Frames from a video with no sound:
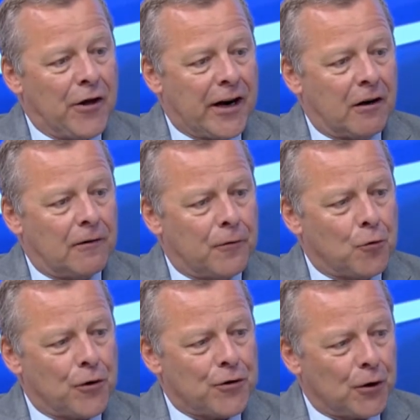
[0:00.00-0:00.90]
There are, of
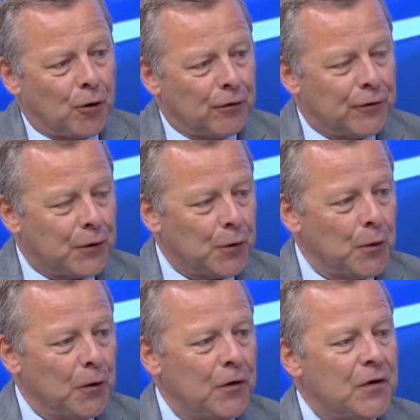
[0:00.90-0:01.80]
course, a lot of
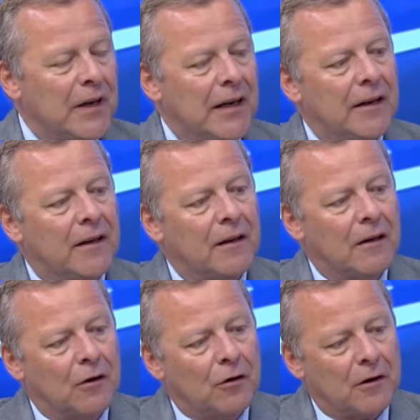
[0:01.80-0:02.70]
tools and
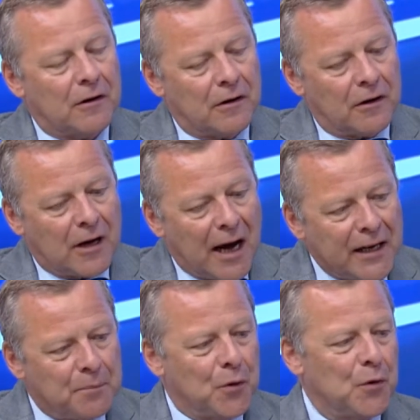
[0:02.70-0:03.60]

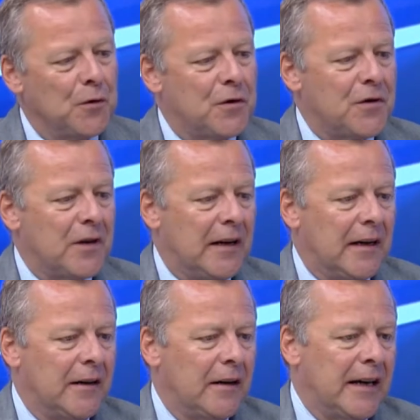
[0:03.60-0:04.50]
guidebooks
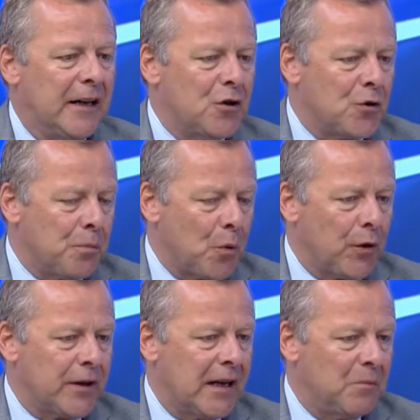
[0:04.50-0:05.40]
and
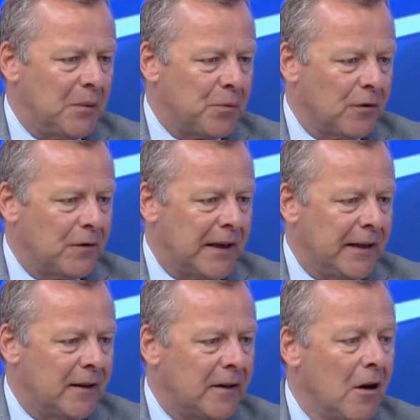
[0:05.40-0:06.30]
support can be
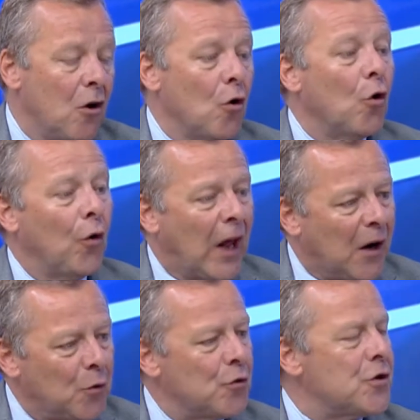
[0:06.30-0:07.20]
provided on
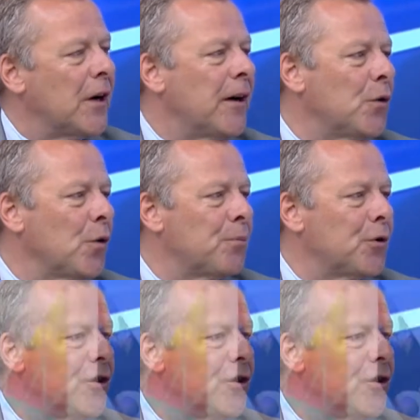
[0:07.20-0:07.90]
how to start on a